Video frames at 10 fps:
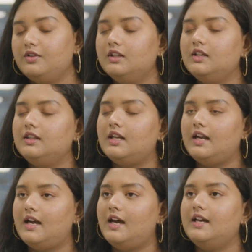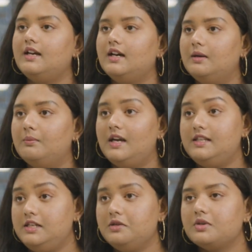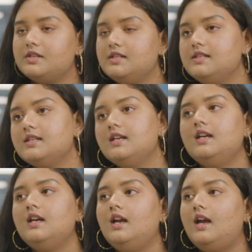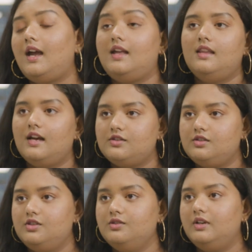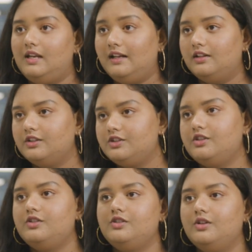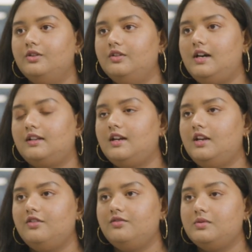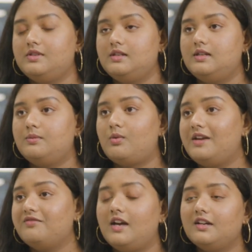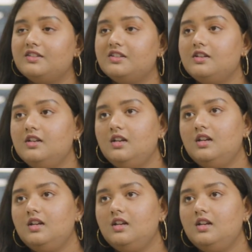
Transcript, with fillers: Finland that had um, IT courses, and that too in English. So that kind of was a prime factor.